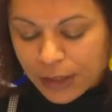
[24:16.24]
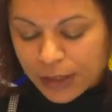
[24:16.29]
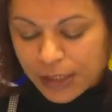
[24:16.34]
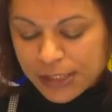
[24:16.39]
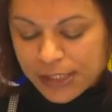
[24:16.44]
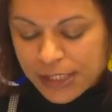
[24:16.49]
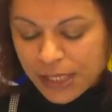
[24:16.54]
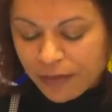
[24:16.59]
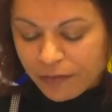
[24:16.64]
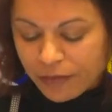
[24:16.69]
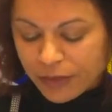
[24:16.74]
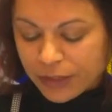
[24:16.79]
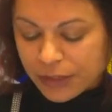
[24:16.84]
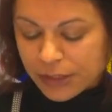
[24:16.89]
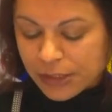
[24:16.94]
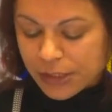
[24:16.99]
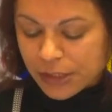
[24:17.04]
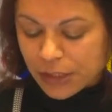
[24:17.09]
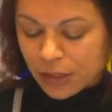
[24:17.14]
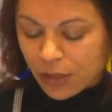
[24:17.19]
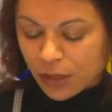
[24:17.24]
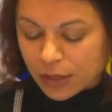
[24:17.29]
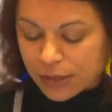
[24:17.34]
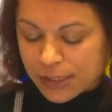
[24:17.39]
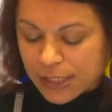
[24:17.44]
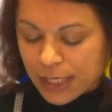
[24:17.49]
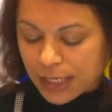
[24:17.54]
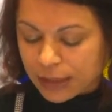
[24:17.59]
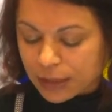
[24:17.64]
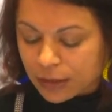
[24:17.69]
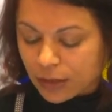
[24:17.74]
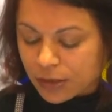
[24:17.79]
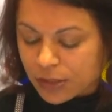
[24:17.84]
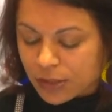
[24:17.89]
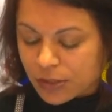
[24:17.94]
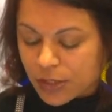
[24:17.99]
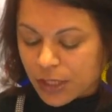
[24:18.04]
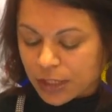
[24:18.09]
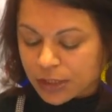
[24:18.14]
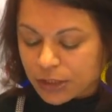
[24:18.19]
This evidence, alongside the
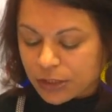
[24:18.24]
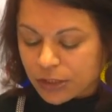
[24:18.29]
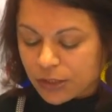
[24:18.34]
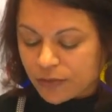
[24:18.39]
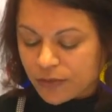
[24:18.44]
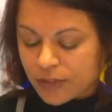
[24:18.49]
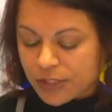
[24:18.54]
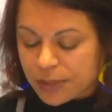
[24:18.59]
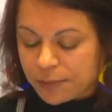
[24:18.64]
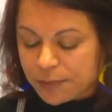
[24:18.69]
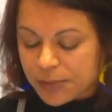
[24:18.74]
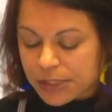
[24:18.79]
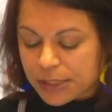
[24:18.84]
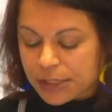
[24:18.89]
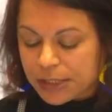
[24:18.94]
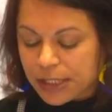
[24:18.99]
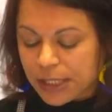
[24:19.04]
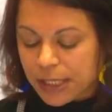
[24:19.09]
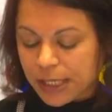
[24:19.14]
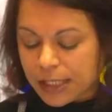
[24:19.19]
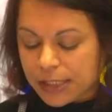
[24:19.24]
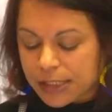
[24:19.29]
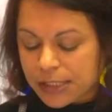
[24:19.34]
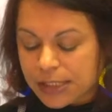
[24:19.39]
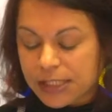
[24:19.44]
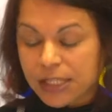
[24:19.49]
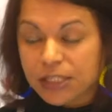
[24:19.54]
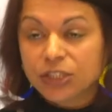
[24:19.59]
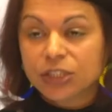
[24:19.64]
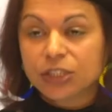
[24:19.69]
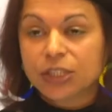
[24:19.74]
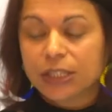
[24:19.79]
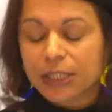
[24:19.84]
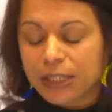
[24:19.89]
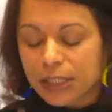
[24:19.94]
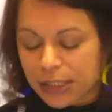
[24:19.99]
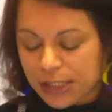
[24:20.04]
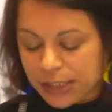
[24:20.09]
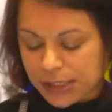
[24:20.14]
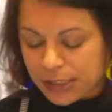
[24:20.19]
construction of Simpson as
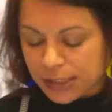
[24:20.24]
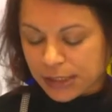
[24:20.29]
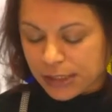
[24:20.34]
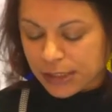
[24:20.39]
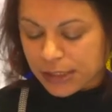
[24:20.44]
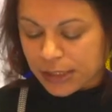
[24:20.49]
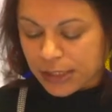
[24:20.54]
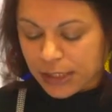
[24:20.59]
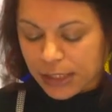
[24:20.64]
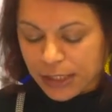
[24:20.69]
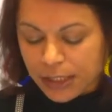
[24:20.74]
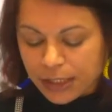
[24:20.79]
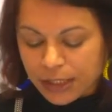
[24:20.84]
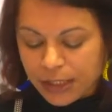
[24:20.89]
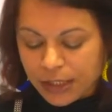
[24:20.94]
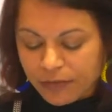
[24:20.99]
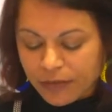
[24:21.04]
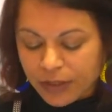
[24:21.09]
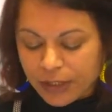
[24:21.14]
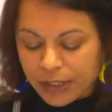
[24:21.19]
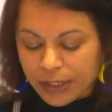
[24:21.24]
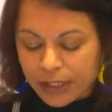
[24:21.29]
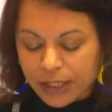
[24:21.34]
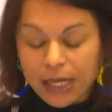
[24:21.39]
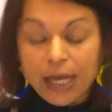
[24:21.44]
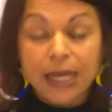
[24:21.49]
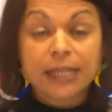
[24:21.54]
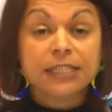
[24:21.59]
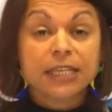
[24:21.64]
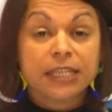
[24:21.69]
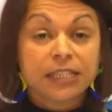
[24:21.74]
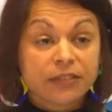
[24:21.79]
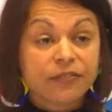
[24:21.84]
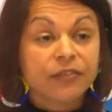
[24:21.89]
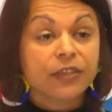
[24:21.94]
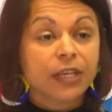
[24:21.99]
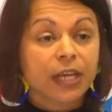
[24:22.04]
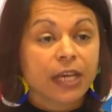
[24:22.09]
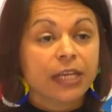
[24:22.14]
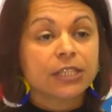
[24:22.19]
sexually illicit, given her
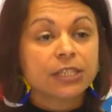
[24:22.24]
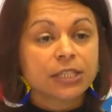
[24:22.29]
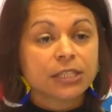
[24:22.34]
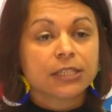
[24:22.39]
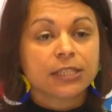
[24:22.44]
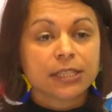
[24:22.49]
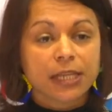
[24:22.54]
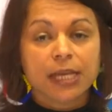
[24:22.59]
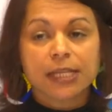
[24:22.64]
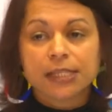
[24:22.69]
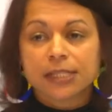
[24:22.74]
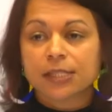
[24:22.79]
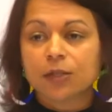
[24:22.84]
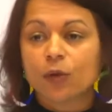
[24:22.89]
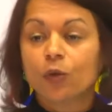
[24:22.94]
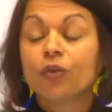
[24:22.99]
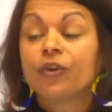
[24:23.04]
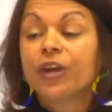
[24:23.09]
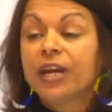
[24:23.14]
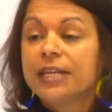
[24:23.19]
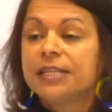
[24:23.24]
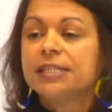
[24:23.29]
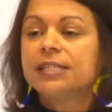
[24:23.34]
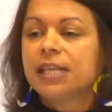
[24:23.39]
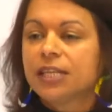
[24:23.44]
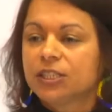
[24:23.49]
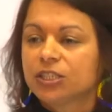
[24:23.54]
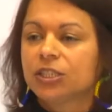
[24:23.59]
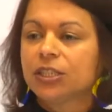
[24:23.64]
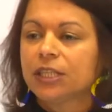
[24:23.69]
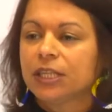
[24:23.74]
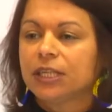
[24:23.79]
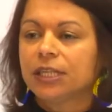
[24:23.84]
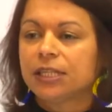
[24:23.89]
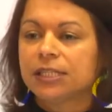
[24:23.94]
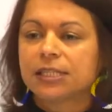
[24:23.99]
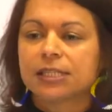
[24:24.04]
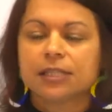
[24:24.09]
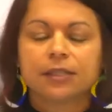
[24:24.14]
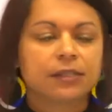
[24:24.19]
identification as already sexually
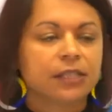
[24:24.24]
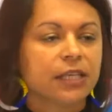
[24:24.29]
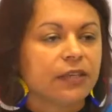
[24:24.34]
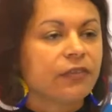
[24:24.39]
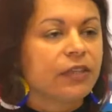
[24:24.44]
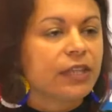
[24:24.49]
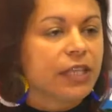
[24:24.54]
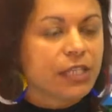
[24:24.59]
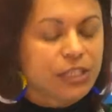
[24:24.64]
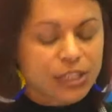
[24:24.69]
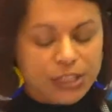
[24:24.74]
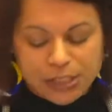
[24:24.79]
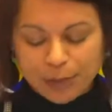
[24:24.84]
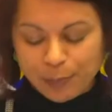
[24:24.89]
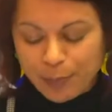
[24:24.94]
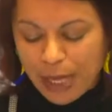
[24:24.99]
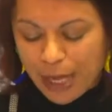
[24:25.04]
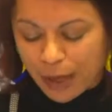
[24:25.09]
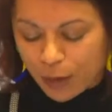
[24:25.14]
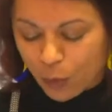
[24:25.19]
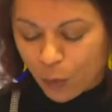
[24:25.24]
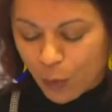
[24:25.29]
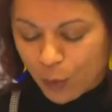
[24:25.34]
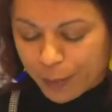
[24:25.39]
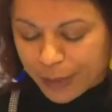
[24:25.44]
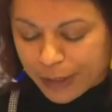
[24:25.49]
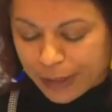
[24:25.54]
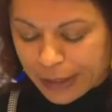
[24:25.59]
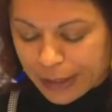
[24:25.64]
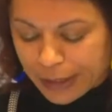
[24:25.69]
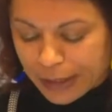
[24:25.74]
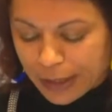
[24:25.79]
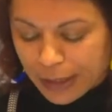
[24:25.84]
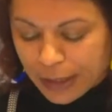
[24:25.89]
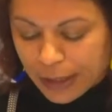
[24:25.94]
illicit, given that she's a black woman,